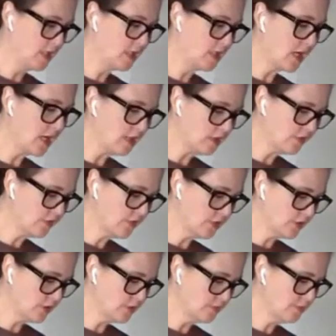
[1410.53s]

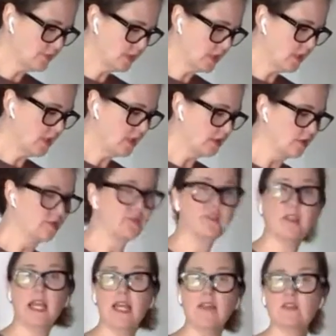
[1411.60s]
Colorful, the
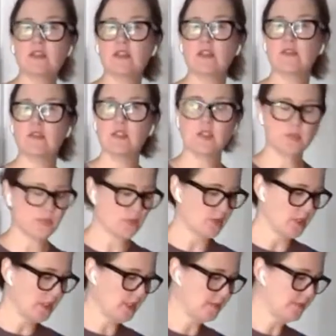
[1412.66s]
flavors of
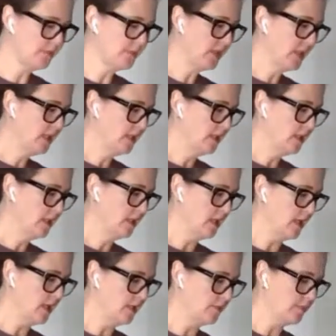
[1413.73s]
spring,
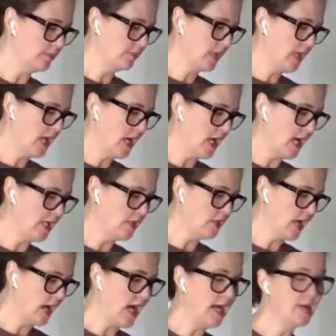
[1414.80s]
and
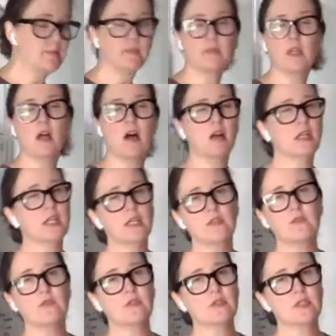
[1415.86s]
I'm
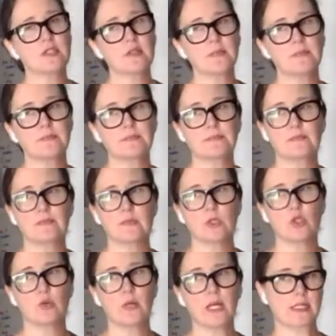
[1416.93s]
longing for some
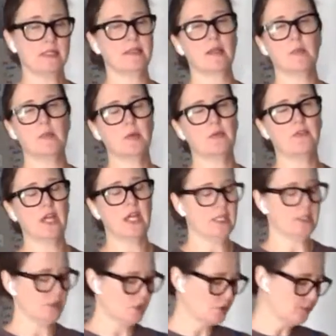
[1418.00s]
great summer
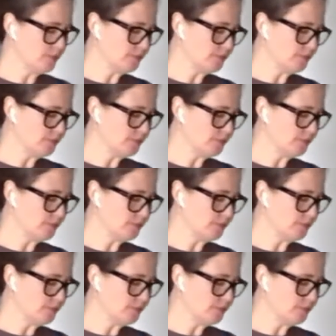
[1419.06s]
veg.